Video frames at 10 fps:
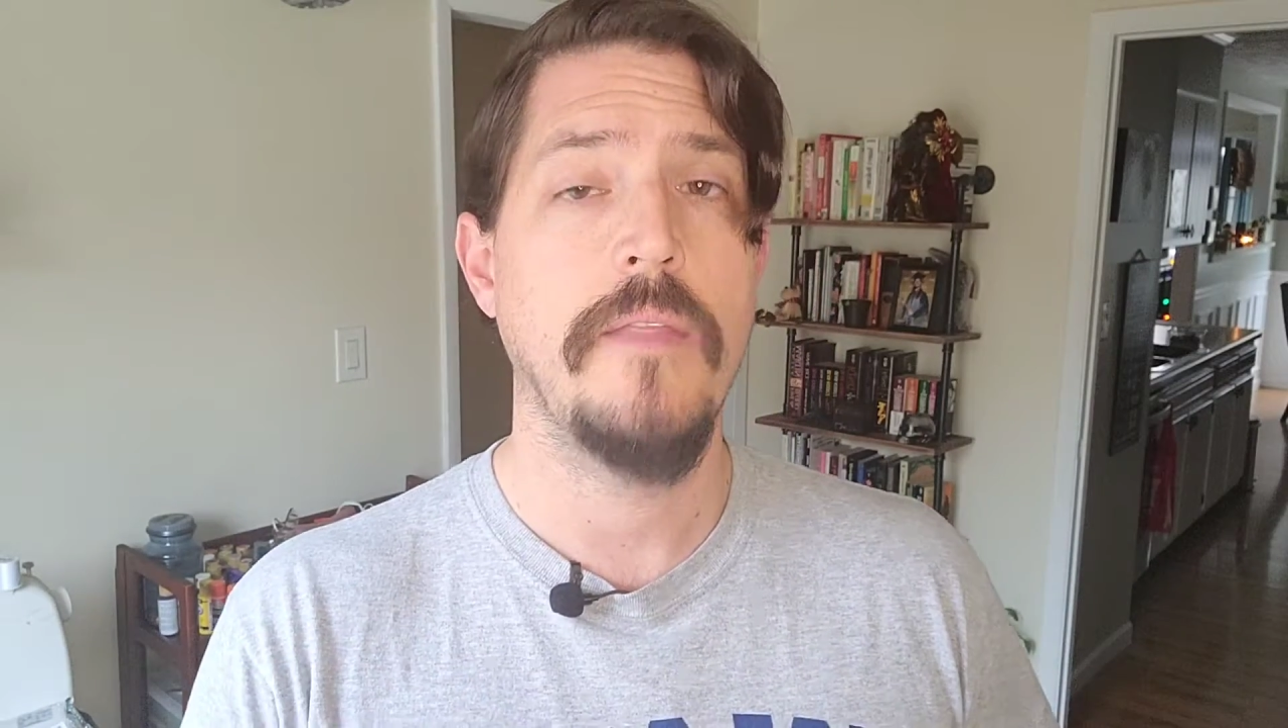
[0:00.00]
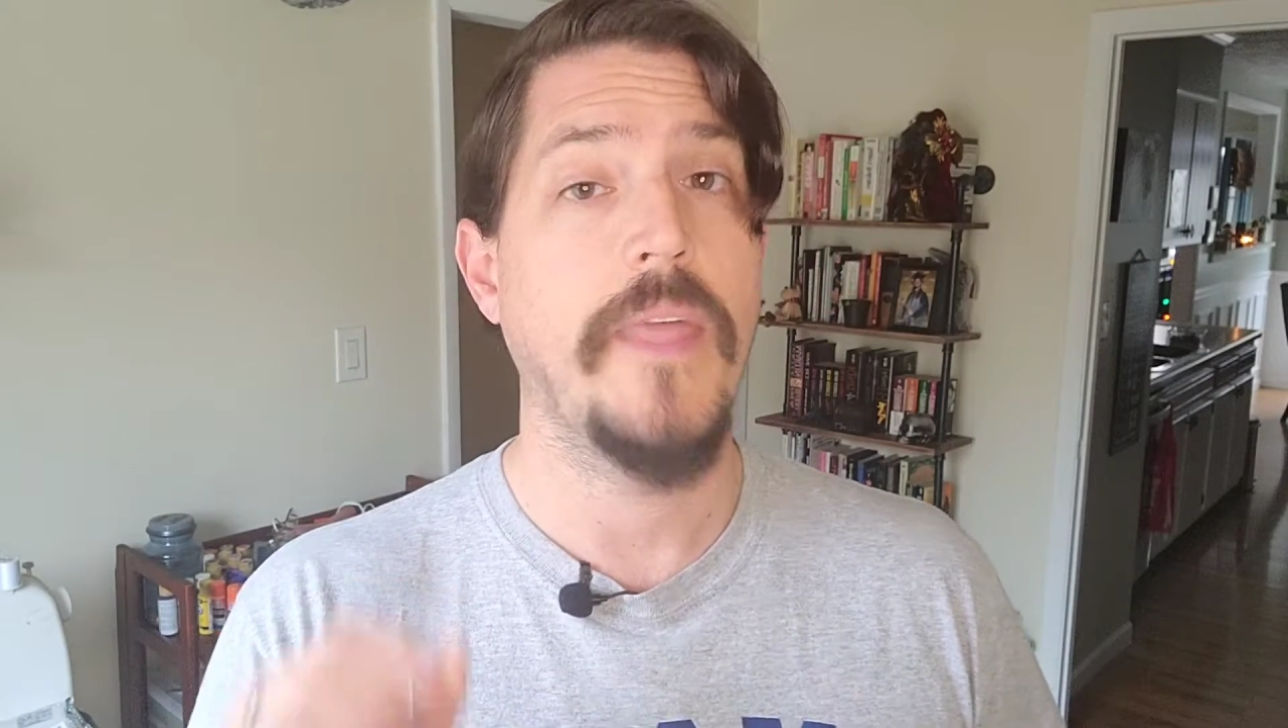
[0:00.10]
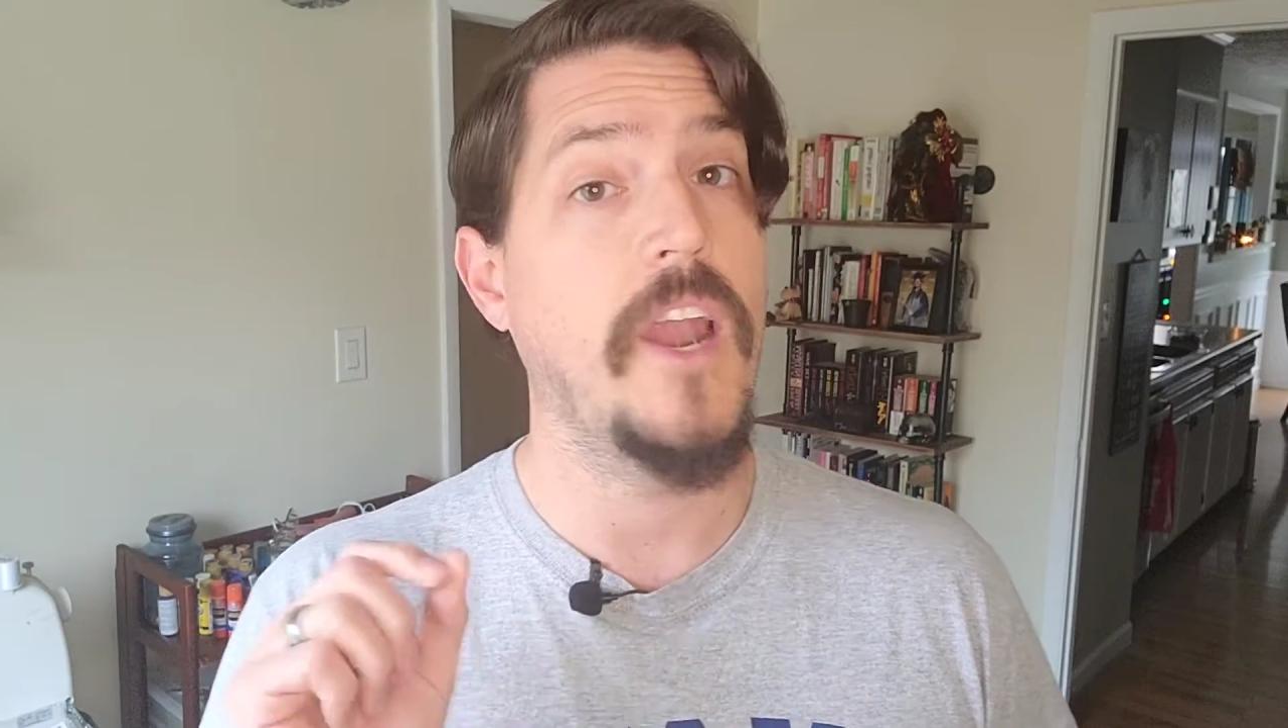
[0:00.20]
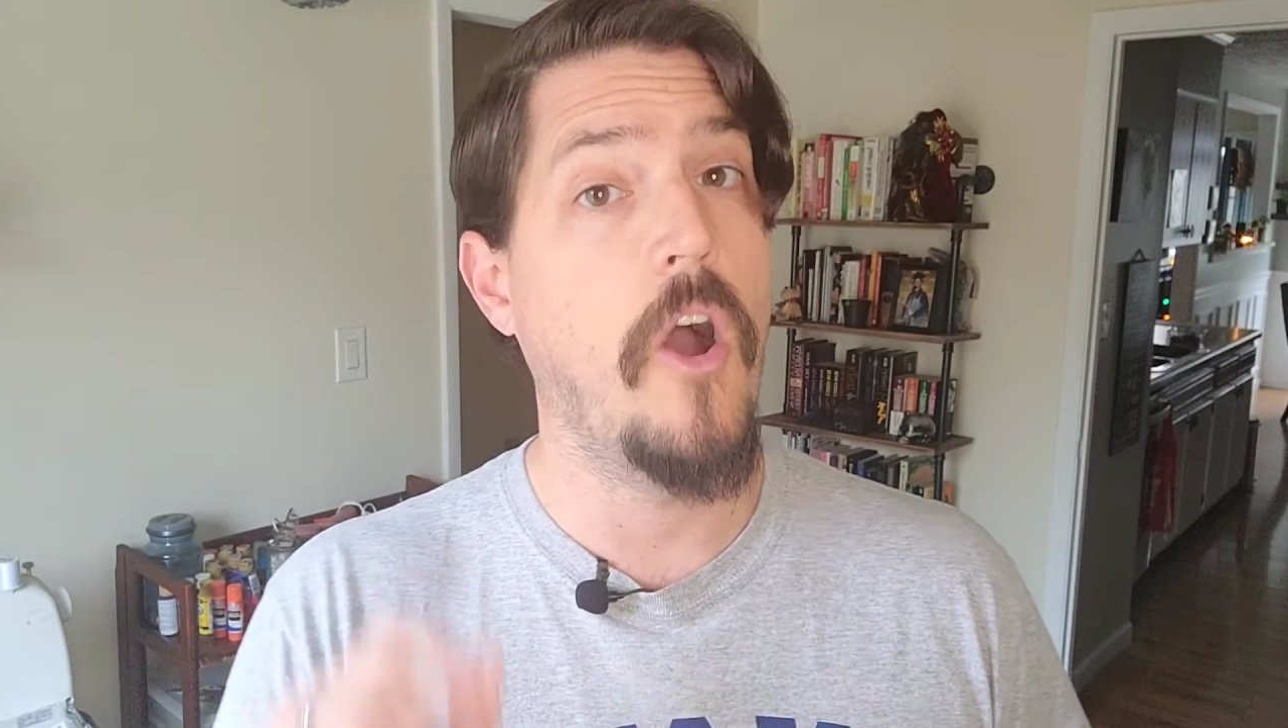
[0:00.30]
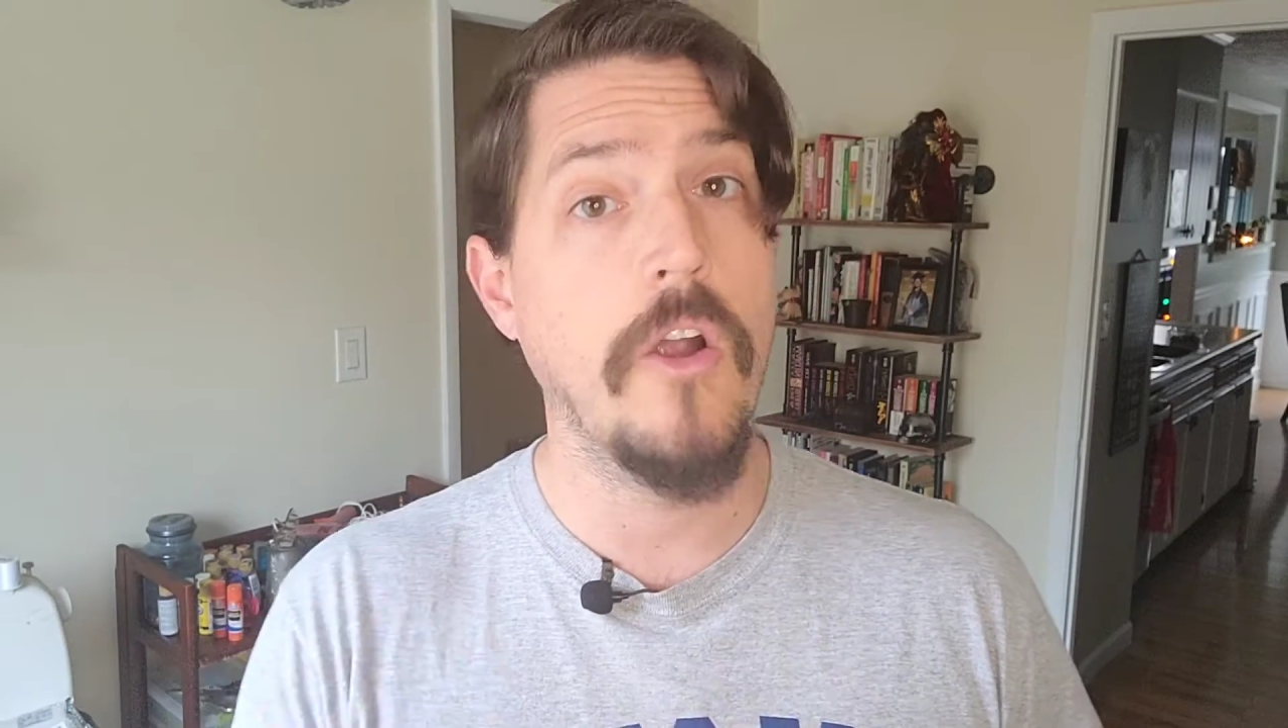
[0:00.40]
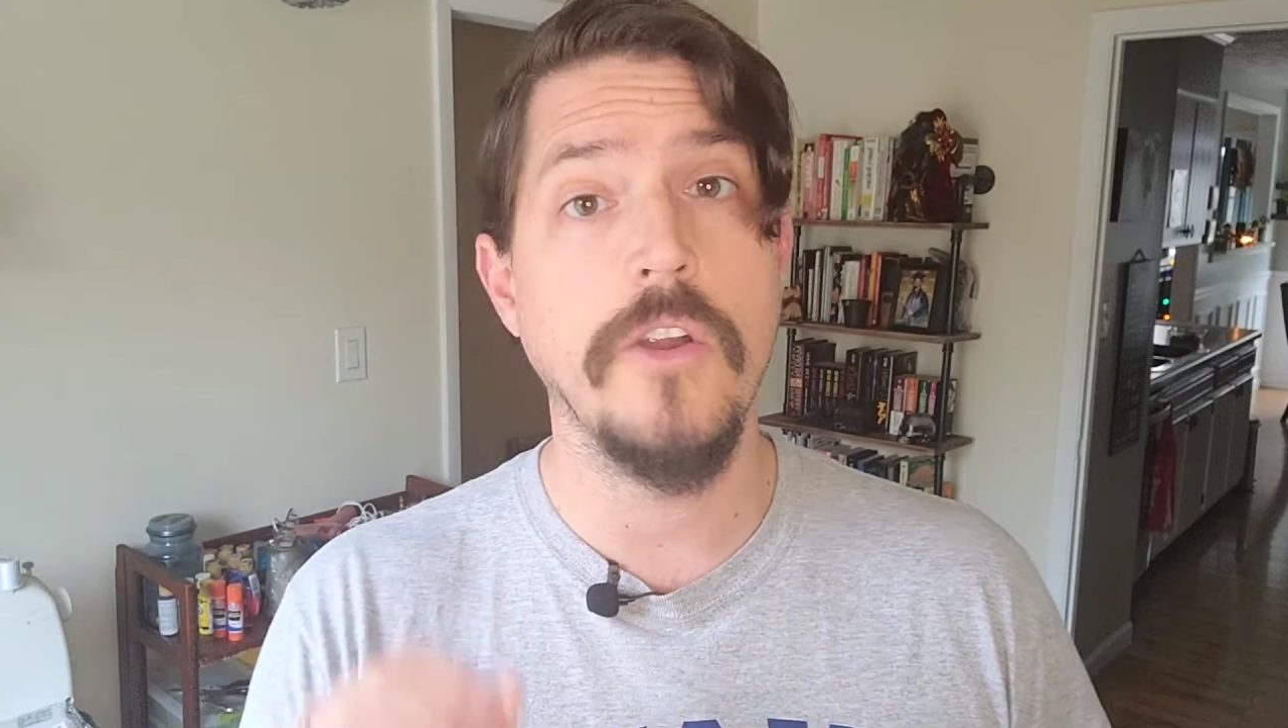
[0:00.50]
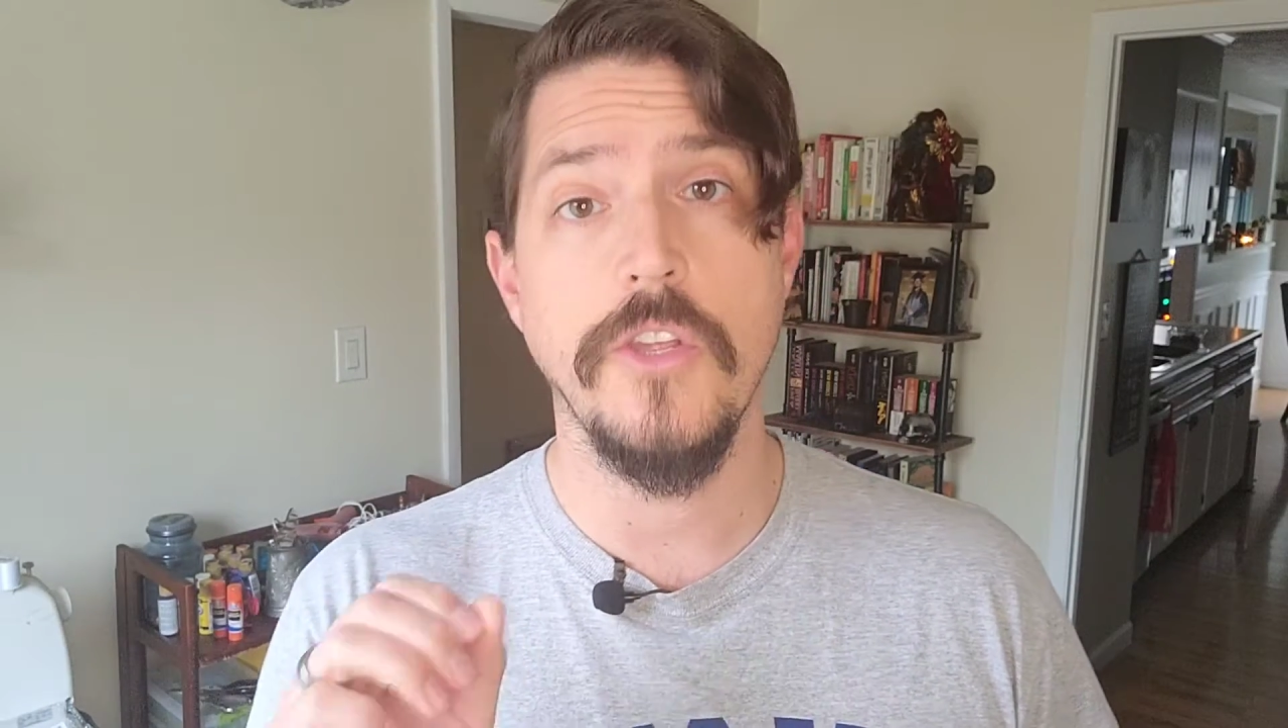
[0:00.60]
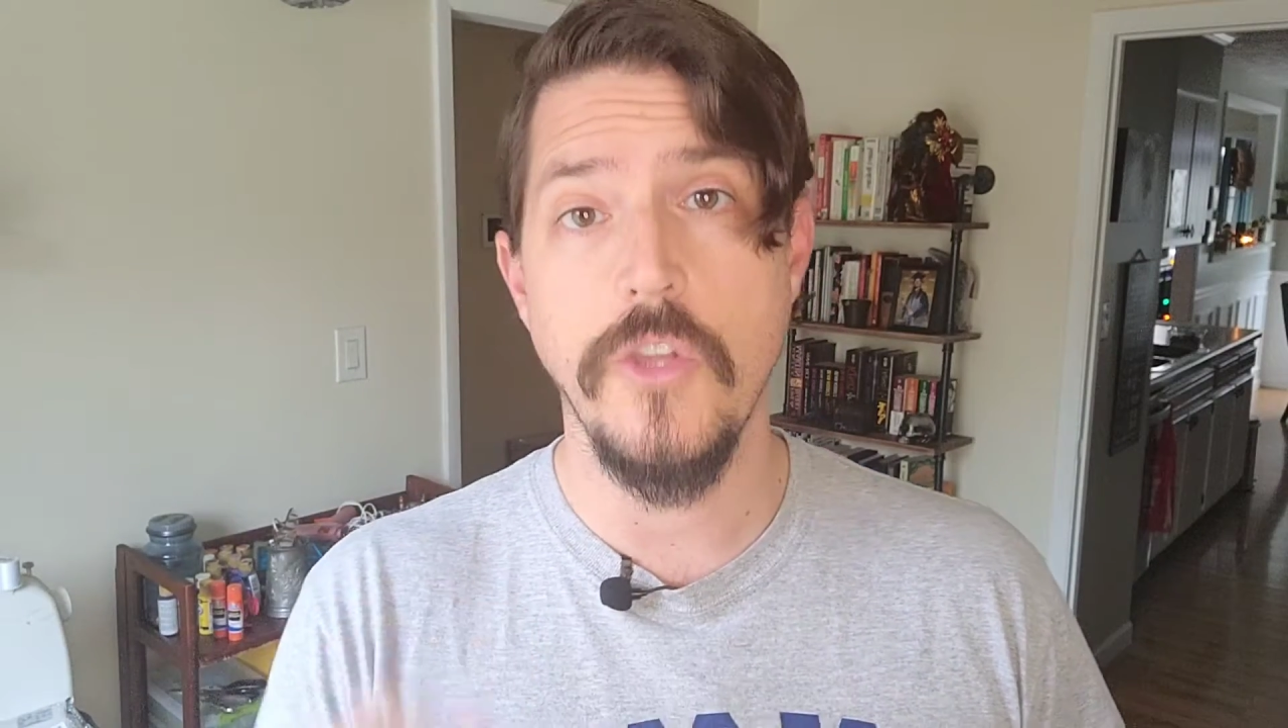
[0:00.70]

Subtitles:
that aren't